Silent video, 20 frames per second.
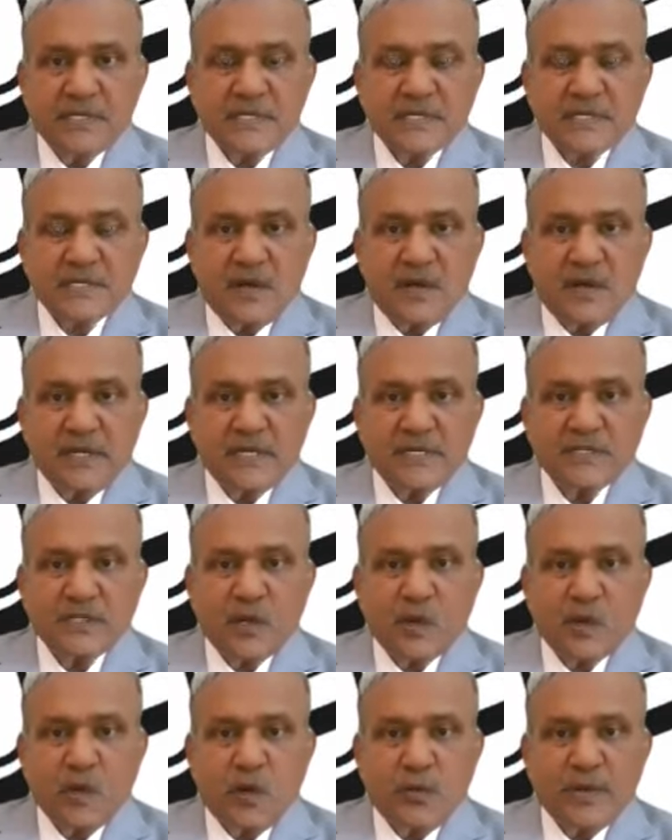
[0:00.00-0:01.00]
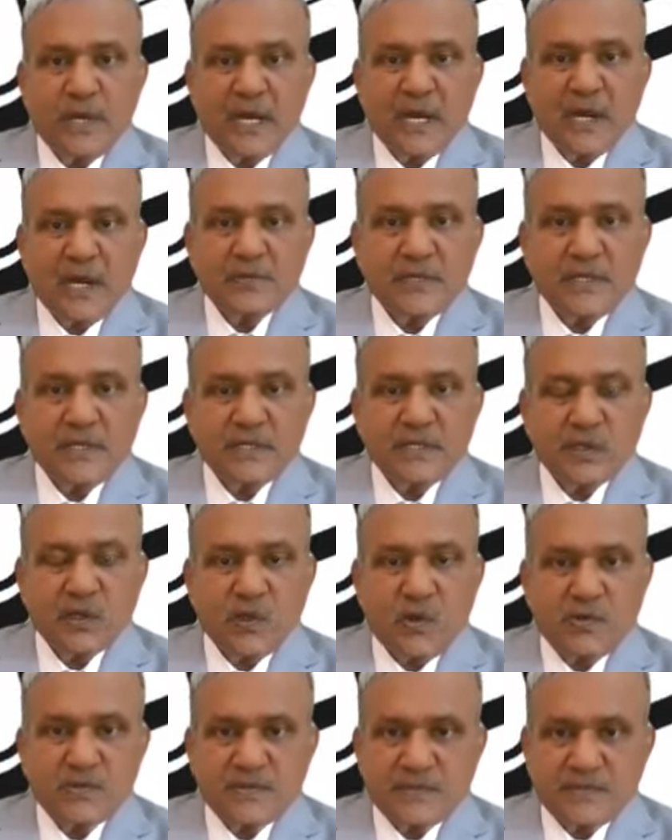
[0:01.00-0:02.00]
It is called as a global accountant
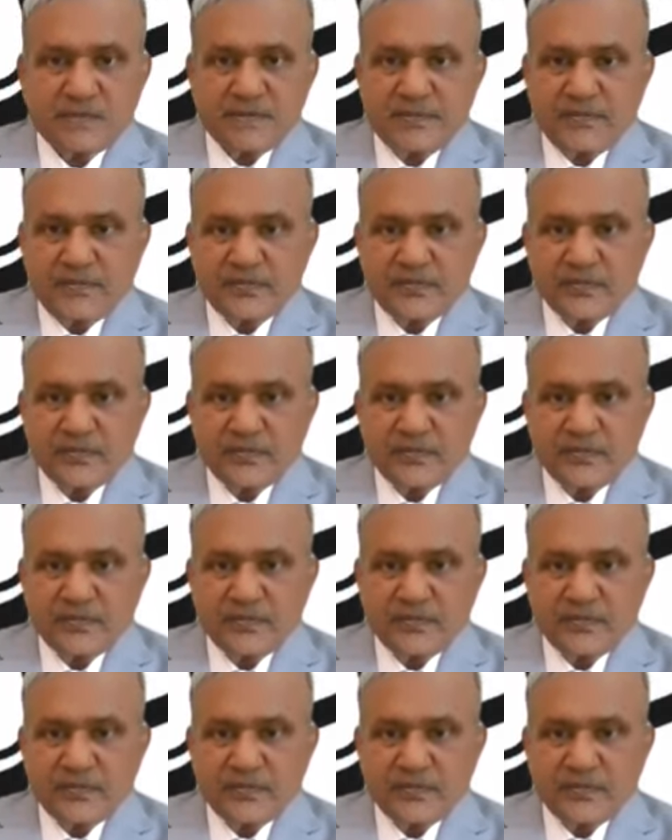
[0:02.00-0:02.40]
course.